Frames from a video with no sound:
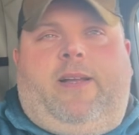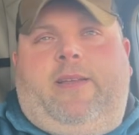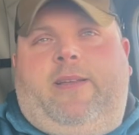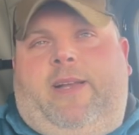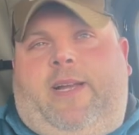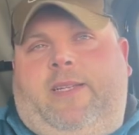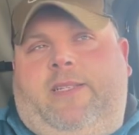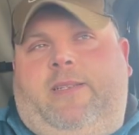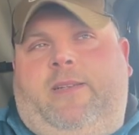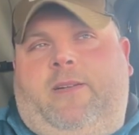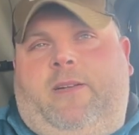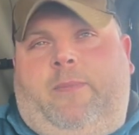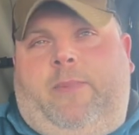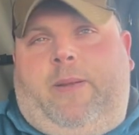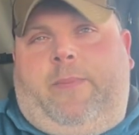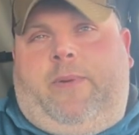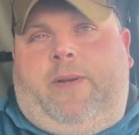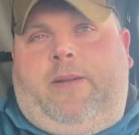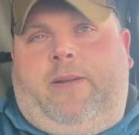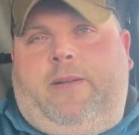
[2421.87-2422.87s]
I still
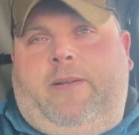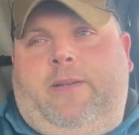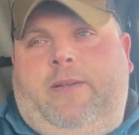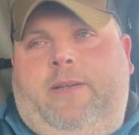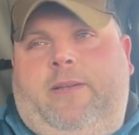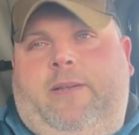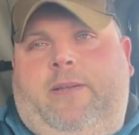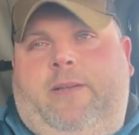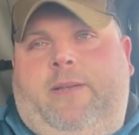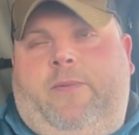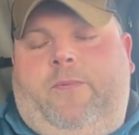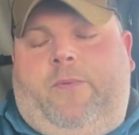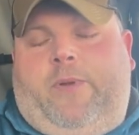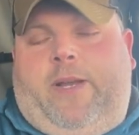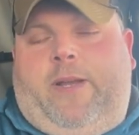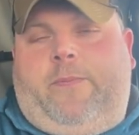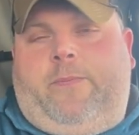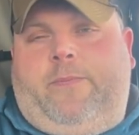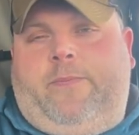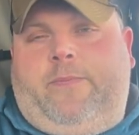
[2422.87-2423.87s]
remember when
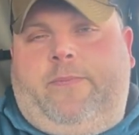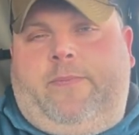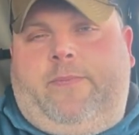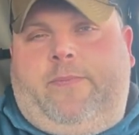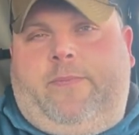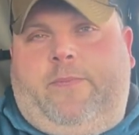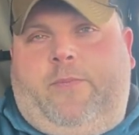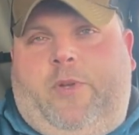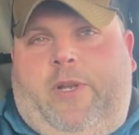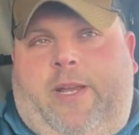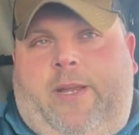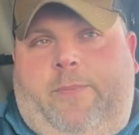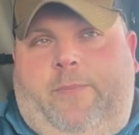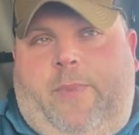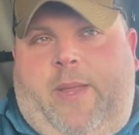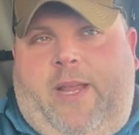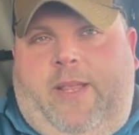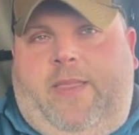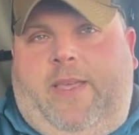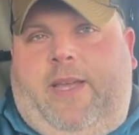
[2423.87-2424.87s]
I
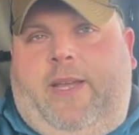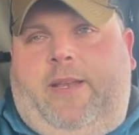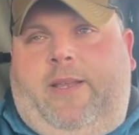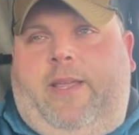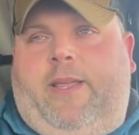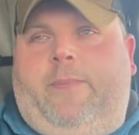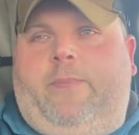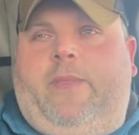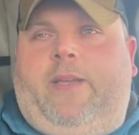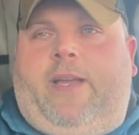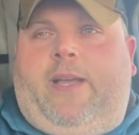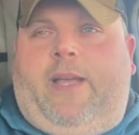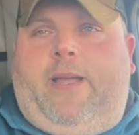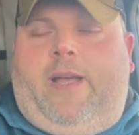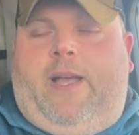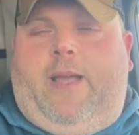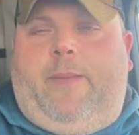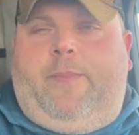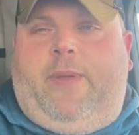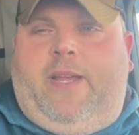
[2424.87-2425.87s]
made that name.
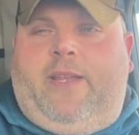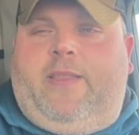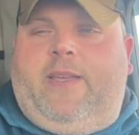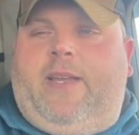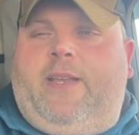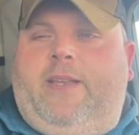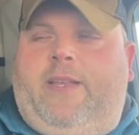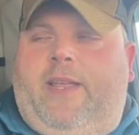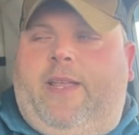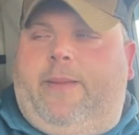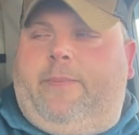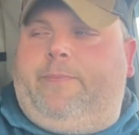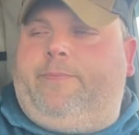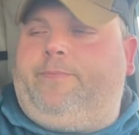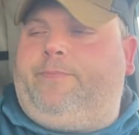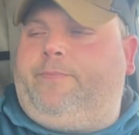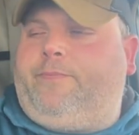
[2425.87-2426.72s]
I made that name.